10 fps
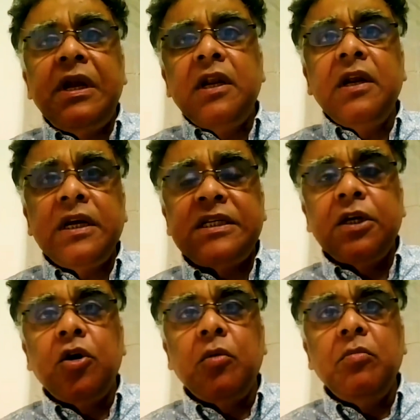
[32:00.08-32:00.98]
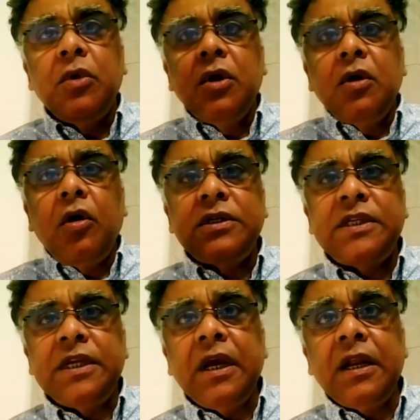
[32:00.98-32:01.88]
build a nursing home or
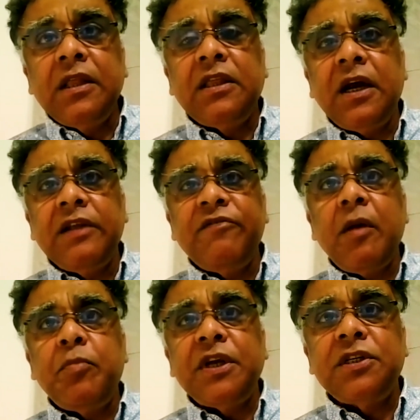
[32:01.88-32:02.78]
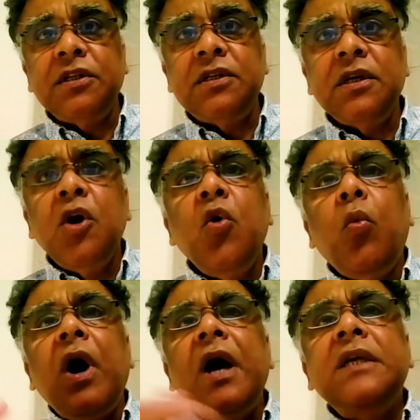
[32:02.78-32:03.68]
see another 35 patients,
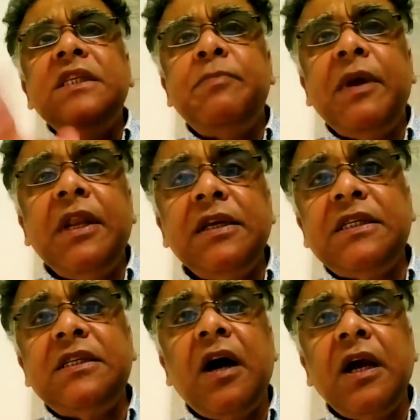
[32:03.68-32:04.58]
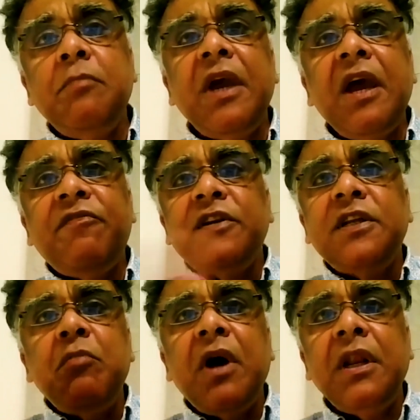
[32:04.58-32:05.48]
why is he spending his time, effort
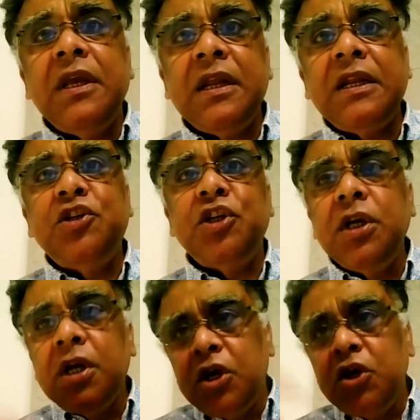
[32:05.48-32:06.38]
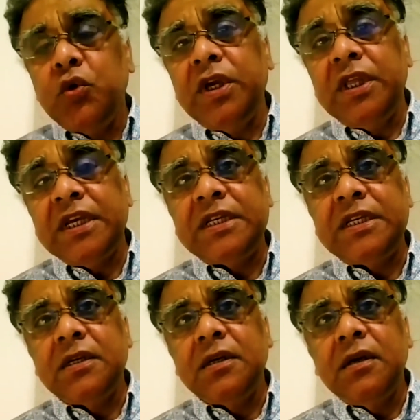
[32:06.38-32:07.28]
and money and energy doing
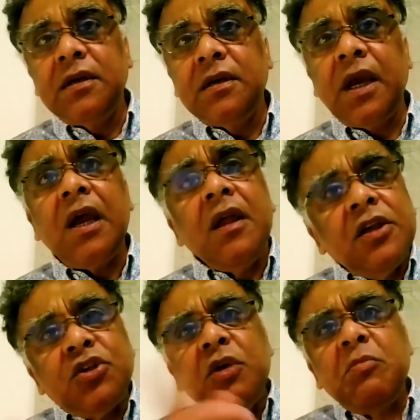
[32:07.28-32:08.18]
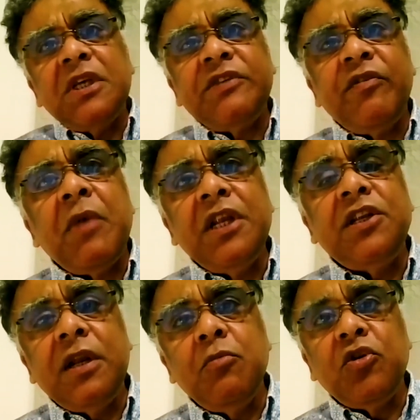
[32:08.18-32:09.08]
this? Yeah, so he must have a
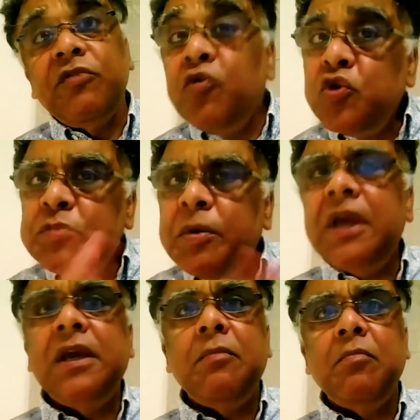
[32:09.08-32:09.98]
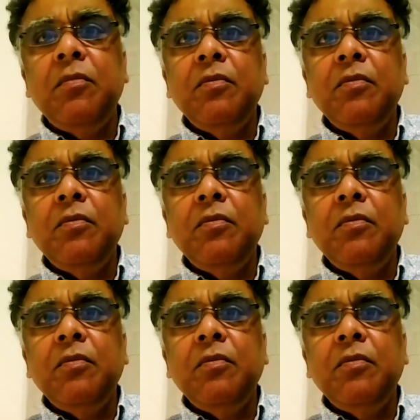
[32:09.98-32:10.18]
monetary motive. Who's paying him?